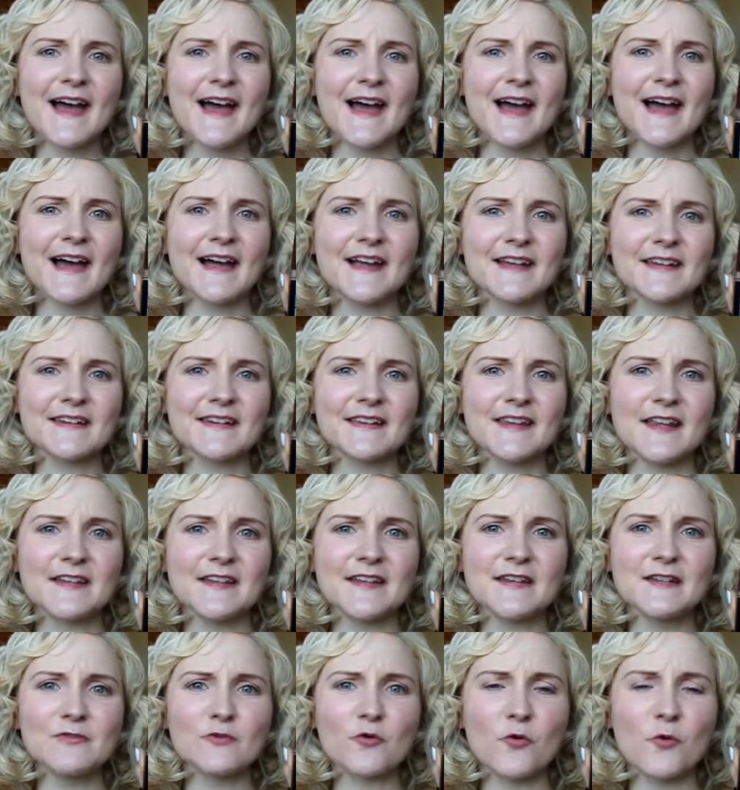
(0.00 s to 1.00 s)
and they
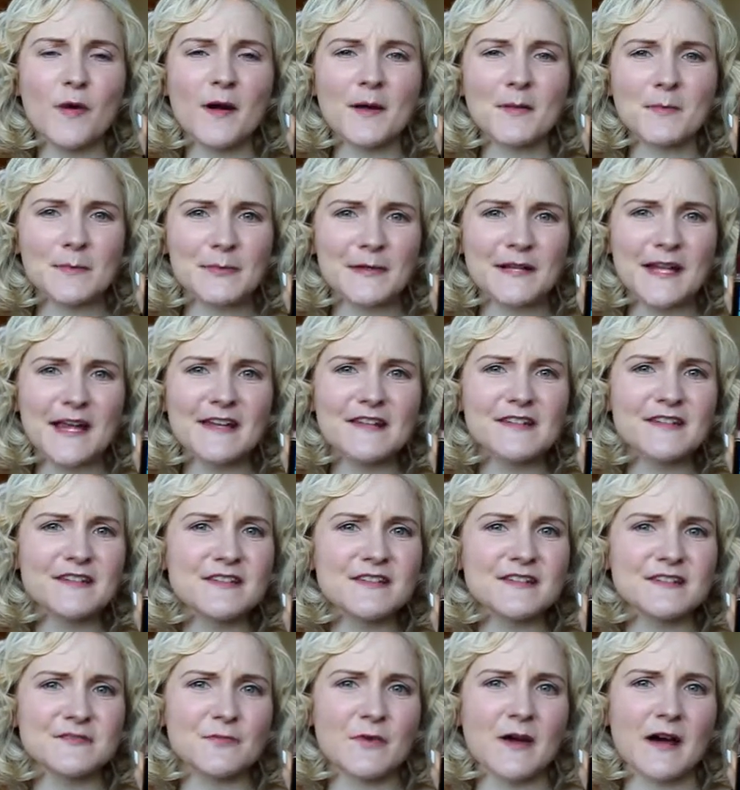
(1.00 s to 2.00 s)
didn't quite blend
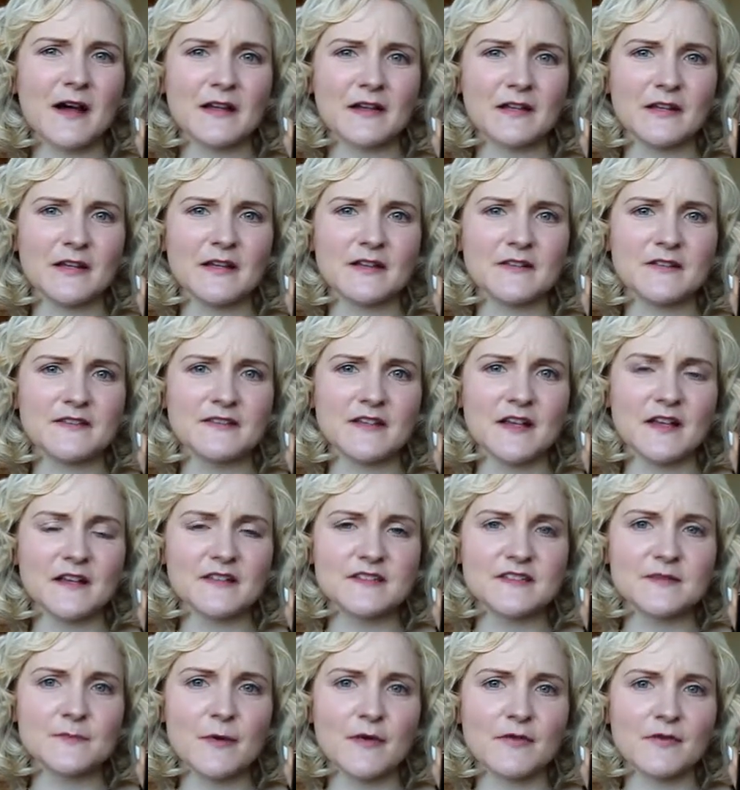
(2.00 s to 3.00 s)
as well as like
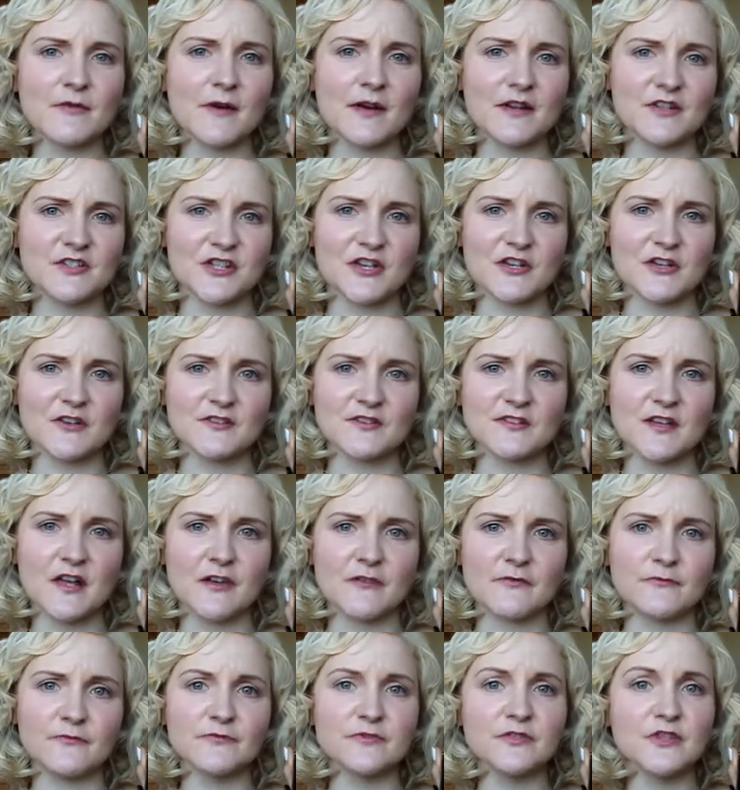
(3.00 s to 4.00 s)
some other eyeshadows that
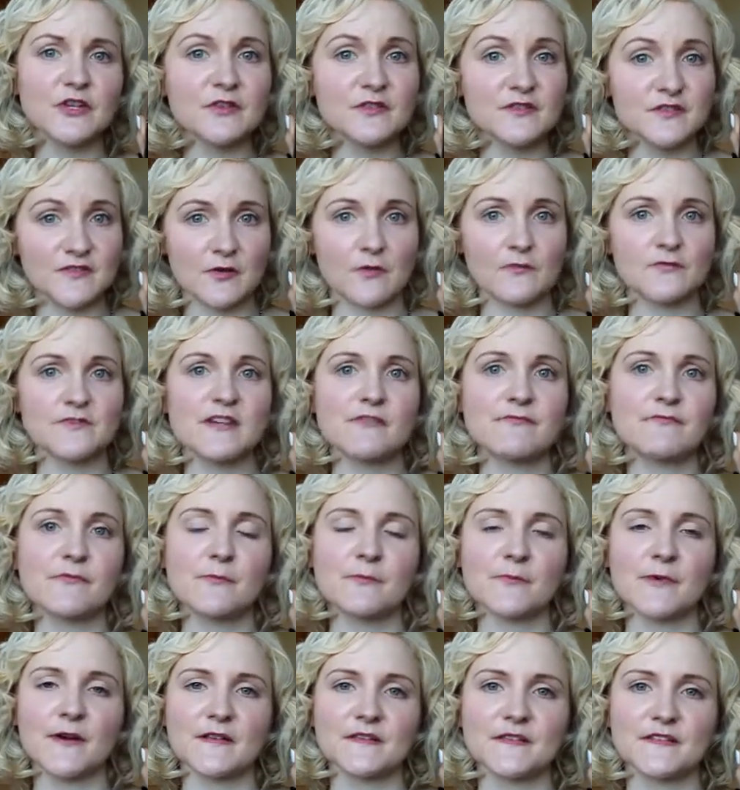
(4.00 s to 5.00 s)
I've used off
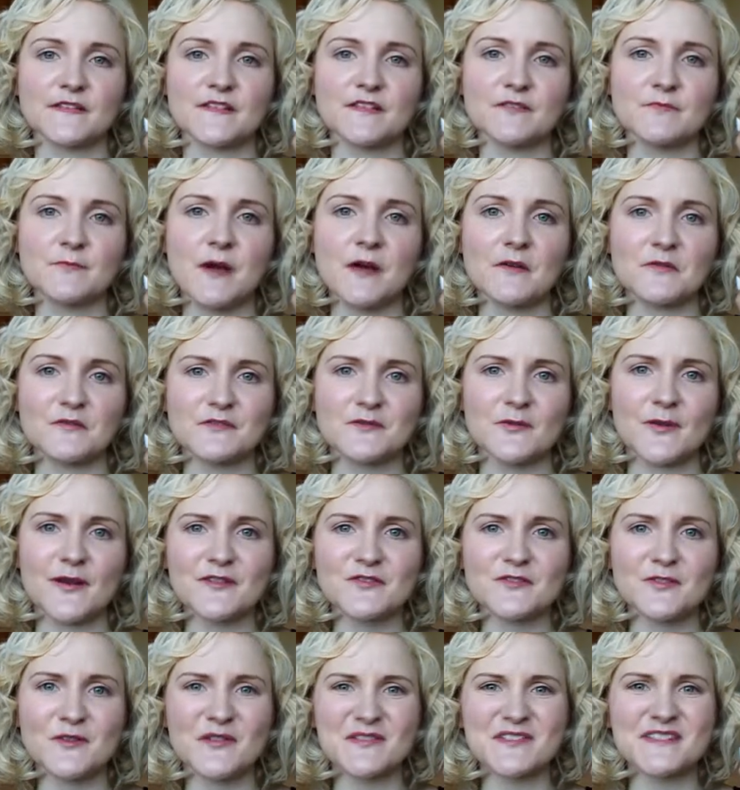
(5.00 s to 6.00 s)
different brands as well, so I
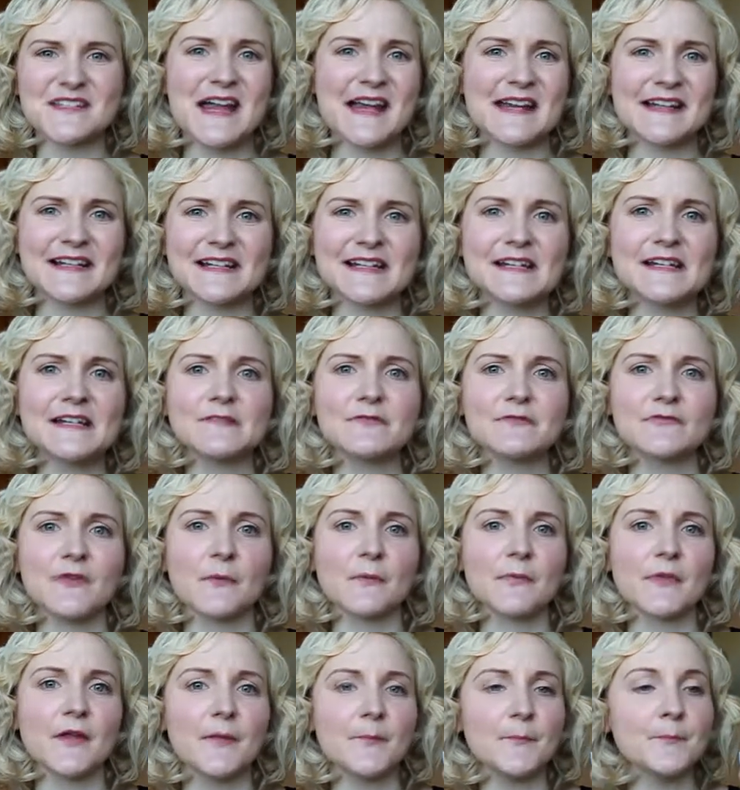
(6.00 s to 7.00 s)
sort of stayed cleared
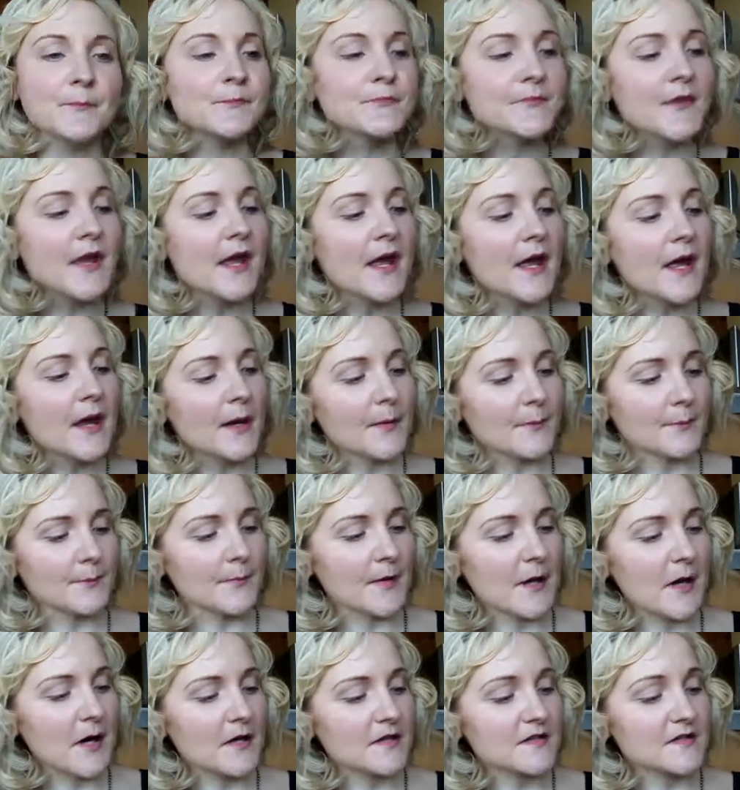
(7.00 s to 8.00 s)
from them.
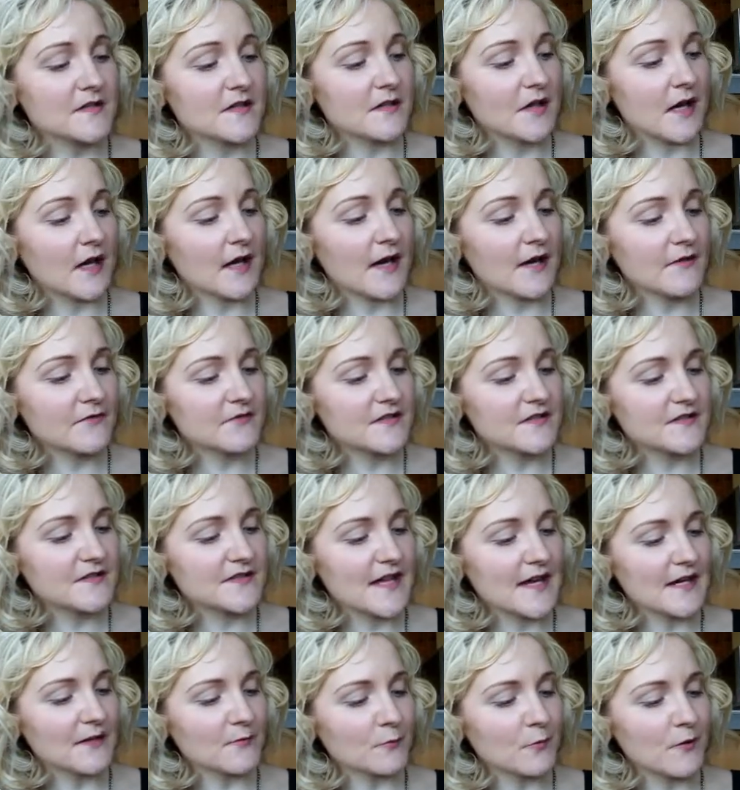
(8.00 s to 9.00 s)
But I have to
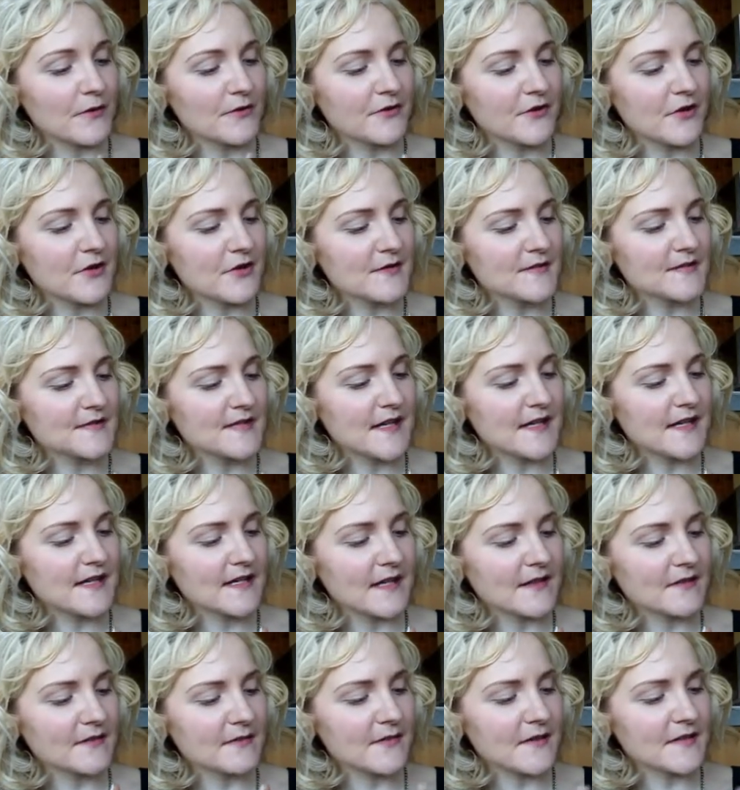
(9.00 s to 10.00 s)
say, with
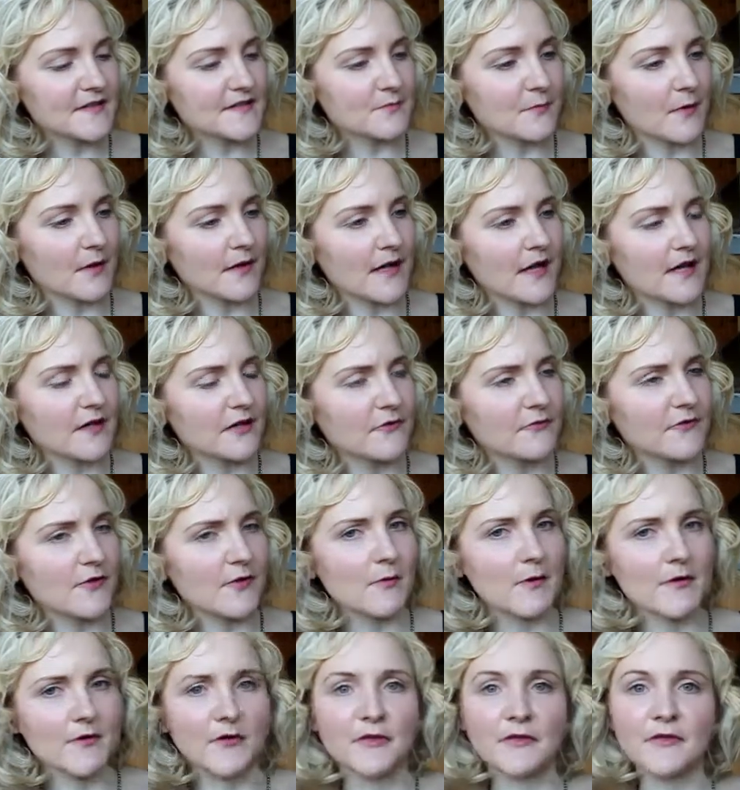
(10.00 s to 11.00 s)
using this one and a
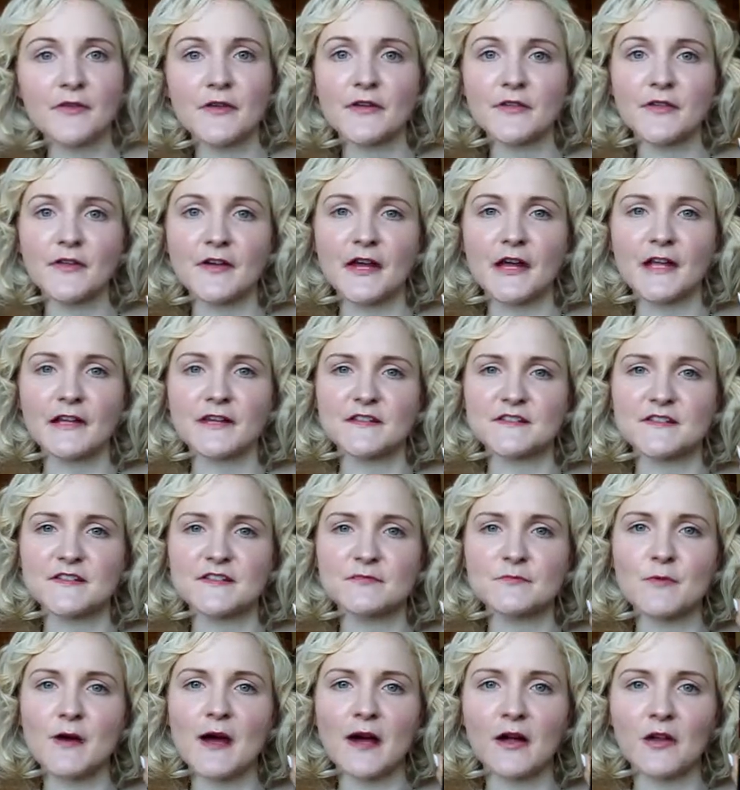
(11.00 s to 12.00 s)
few of the other colours
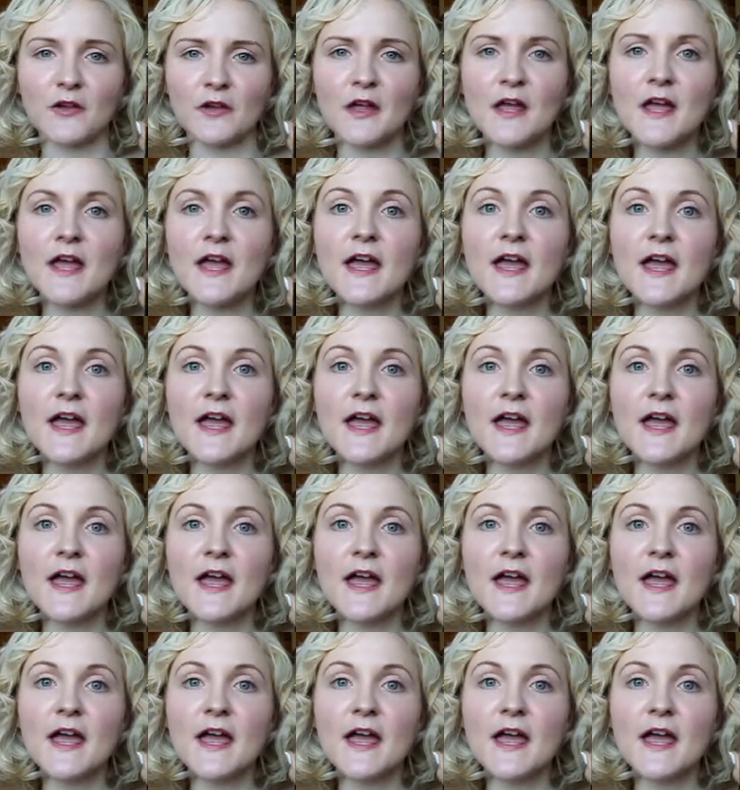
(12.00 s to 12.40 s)
as well,